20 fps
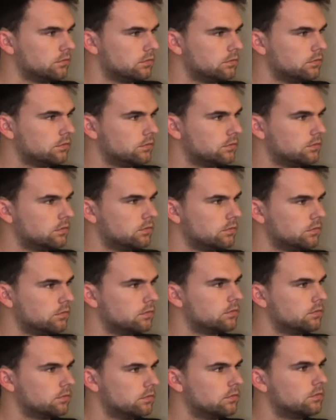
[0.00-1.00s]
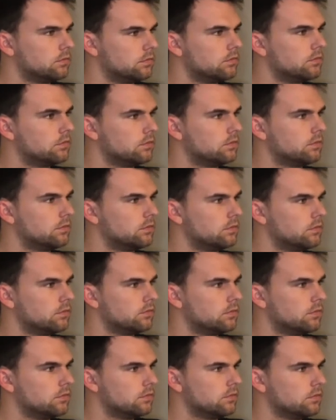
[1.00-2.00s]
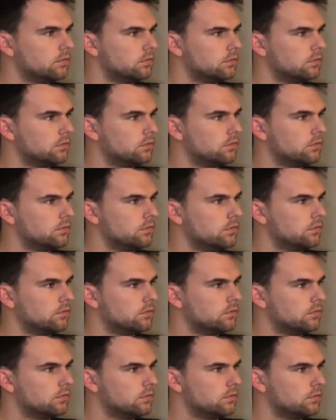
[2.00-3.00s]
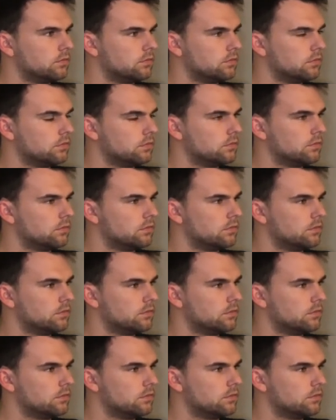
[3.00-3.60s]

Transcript: [no speech]